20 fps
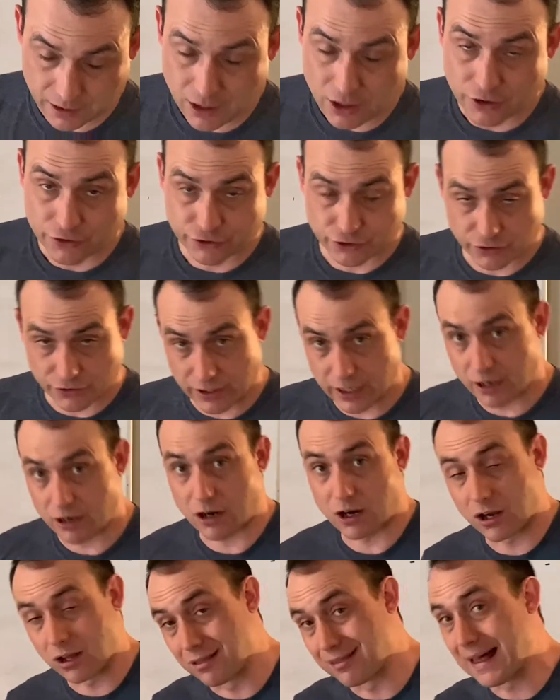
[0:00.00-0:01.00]
So there are
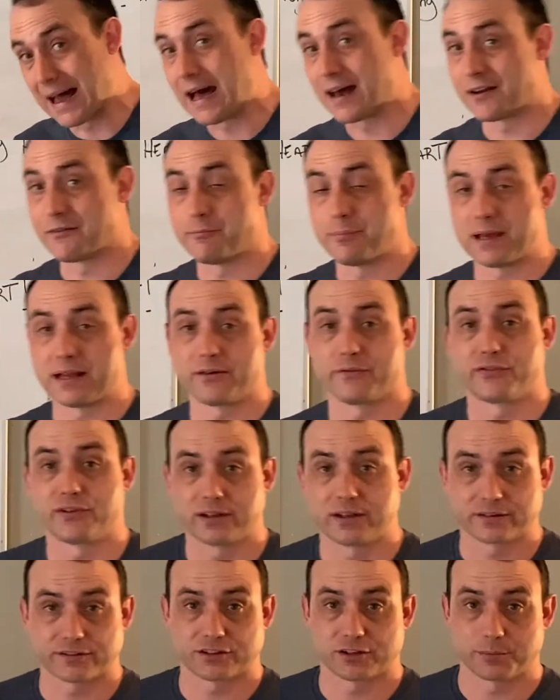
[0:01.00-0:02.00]
a lot of
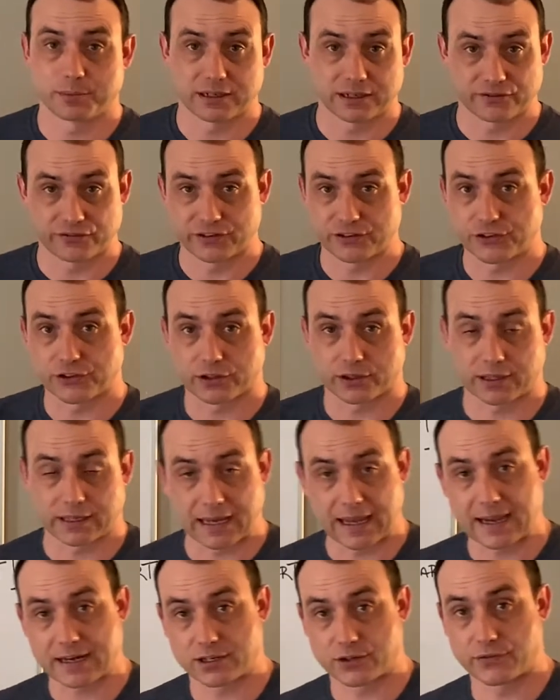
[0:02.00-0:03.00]
benefits to being physically
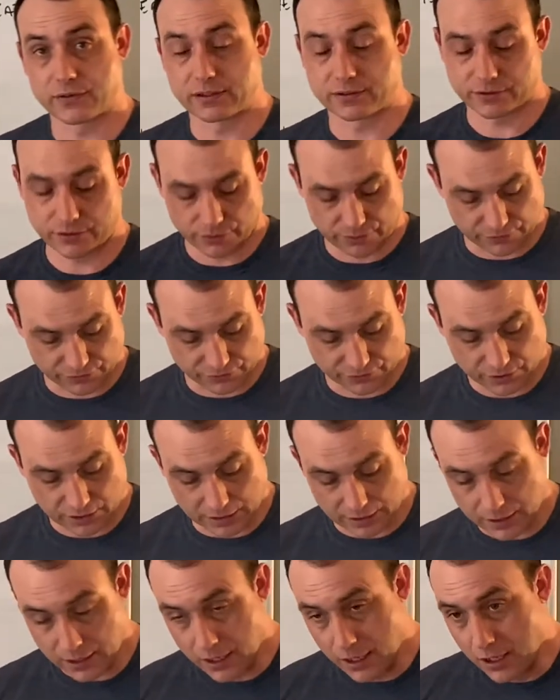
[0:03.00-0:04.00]
active, as you can see.
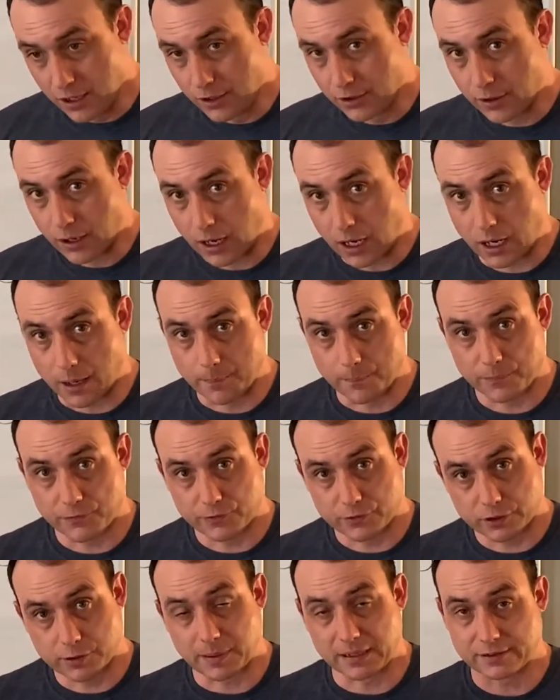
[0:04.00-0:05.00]
To
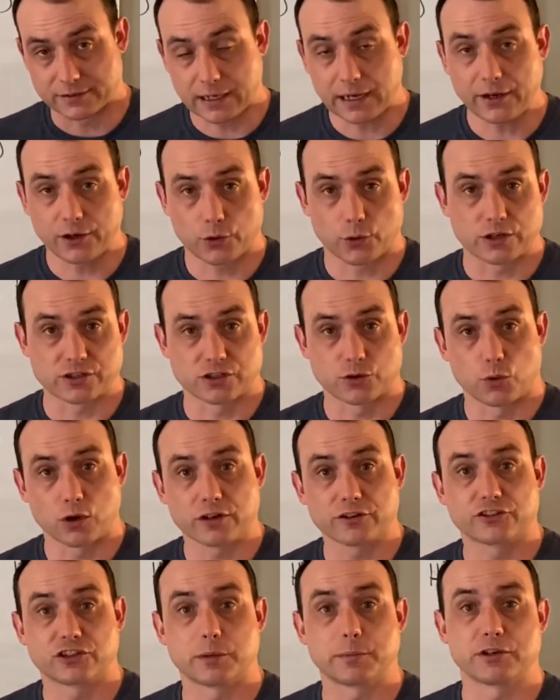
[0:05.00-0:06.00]
my second question, what are
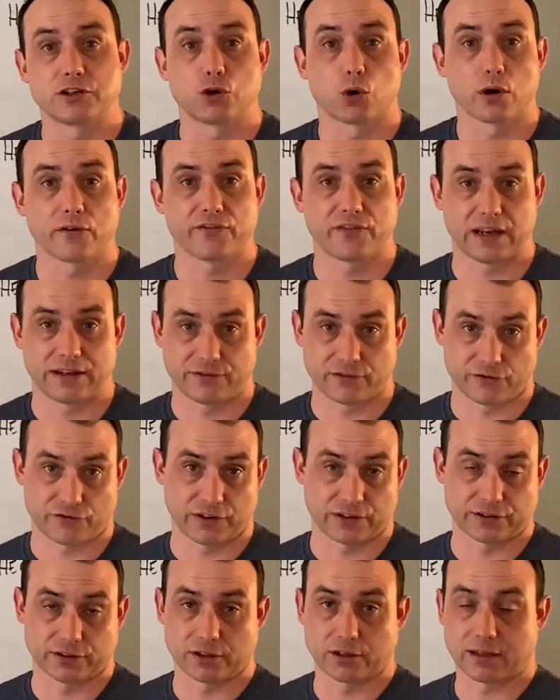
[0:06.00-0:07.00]
some of your favorite
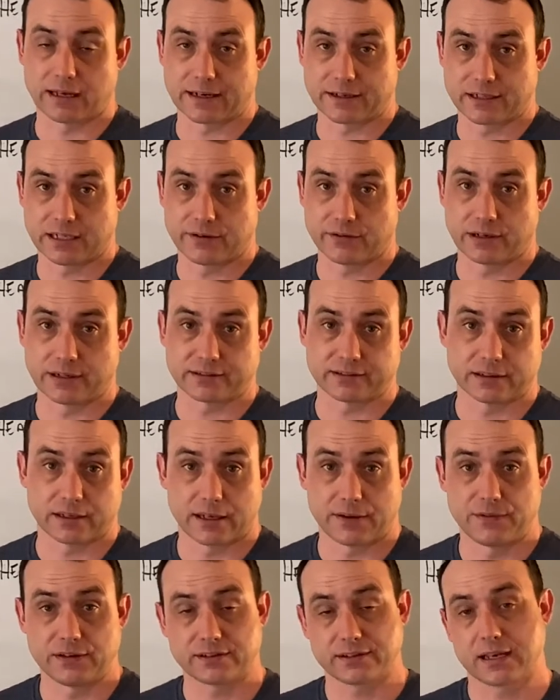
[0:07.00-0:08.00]
physical activities? And
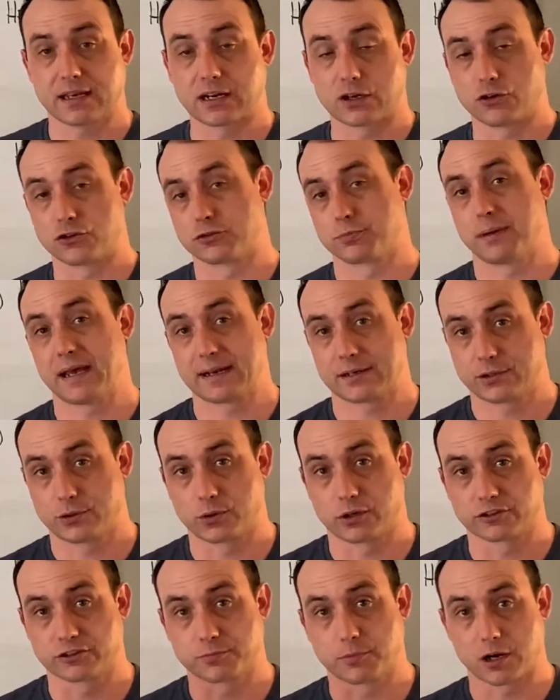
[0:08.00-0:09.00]
this kind of goes back to our
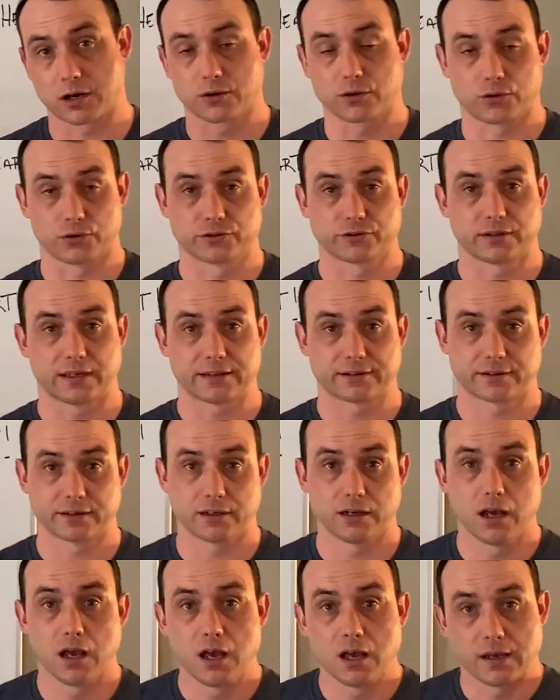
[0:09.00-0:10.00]
SMART goals lesson,
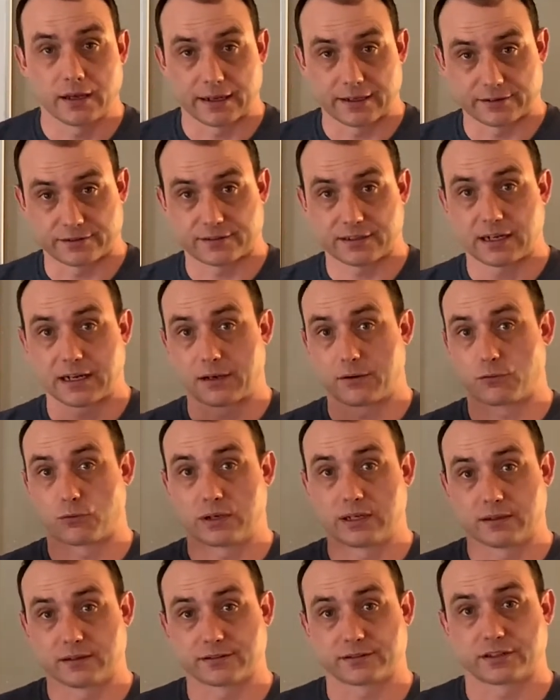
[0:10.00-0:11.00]
is setting
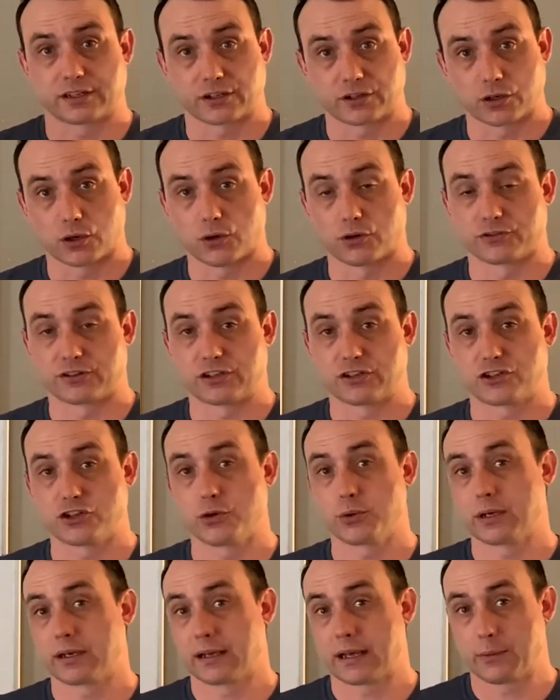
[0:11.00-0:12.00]
realistic goals and
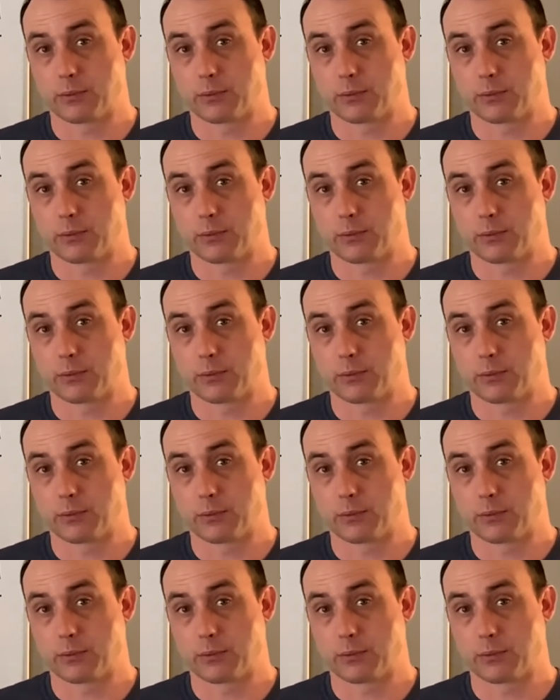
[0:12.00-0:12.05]
we